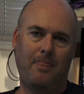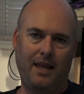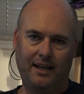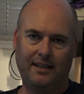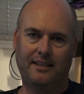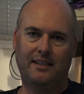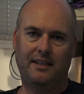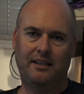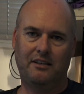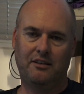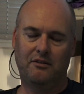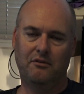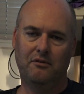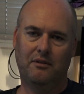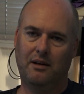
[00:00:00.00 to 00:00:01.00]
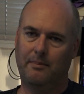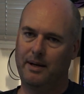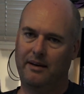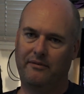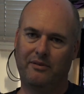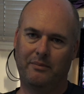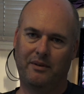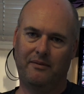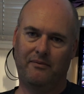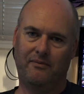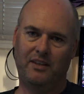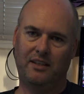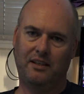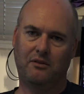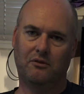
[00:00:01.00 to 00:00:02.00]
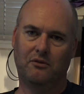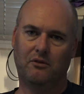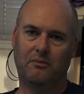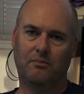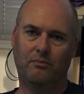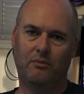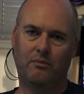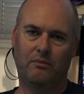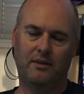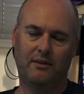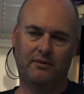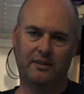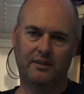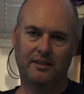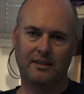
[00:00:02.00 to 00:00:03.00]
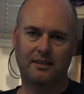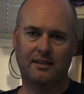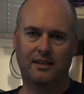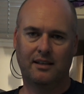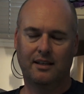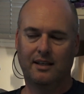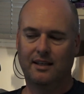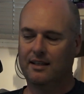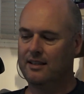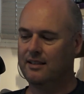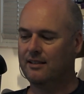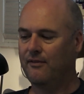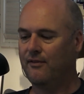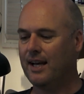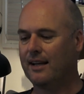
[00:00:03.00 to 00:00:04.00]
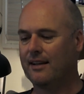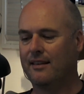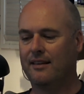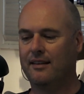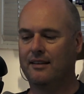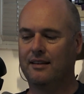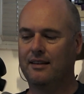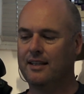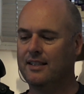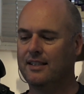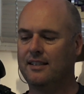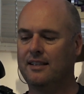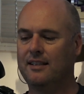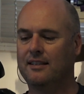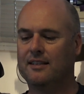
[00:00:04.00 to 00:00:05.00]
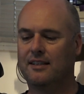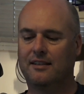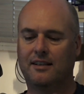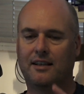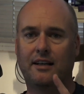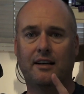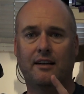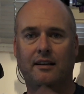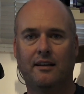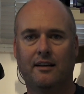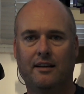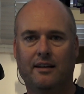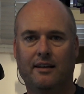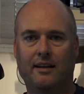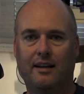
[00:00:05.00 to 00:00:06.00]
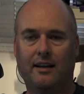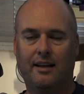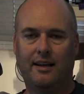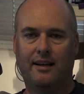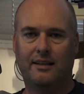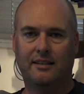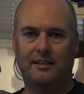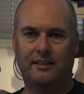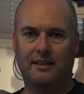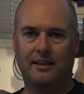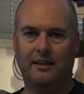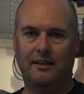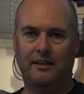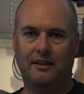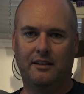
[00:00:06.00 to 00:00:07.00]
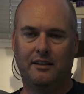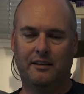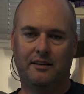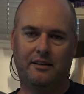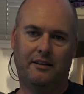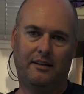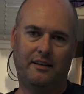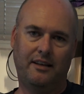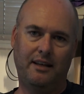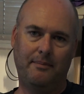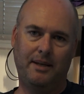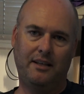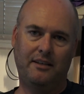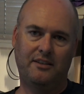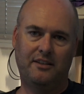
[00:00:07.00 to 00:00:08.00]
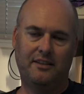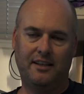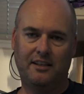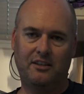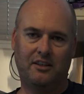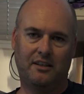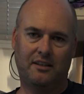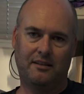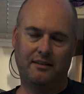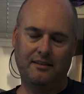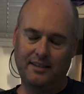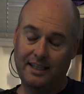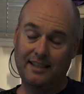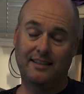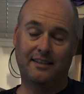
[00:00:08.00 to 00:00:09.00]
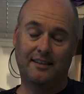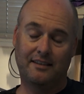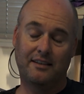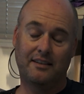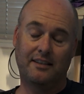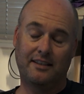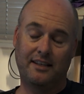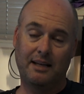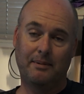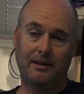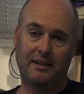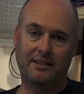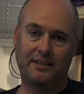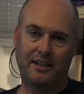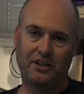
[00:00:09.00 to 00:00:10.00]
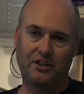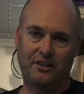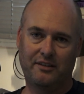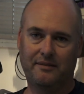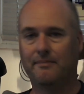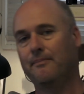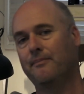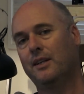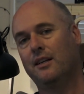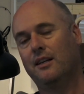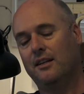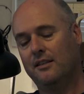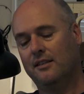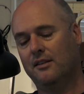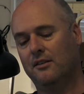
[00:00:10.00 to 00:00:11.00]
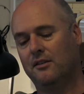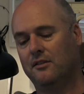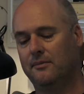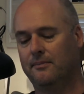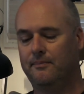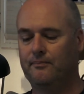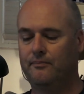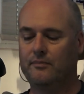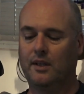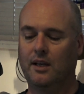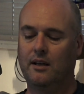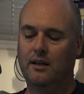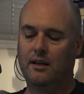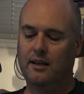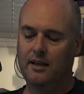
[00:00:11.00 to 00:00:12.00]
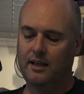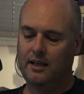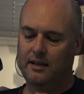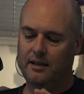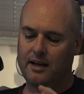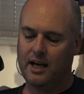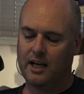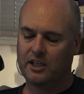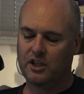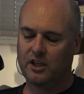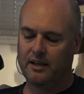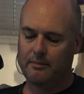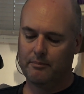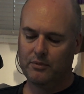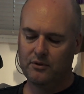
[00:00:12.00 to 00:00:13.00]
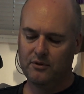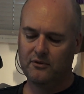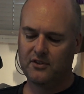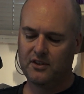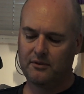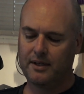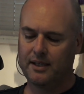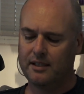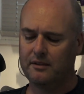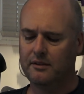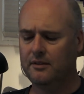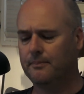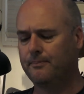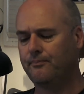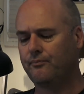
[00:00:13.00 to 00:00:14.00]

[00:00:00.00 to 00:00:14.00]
X-T2, apart from the physical differences, is the fact that this inside has the image sensor stabilization. So it actually moves around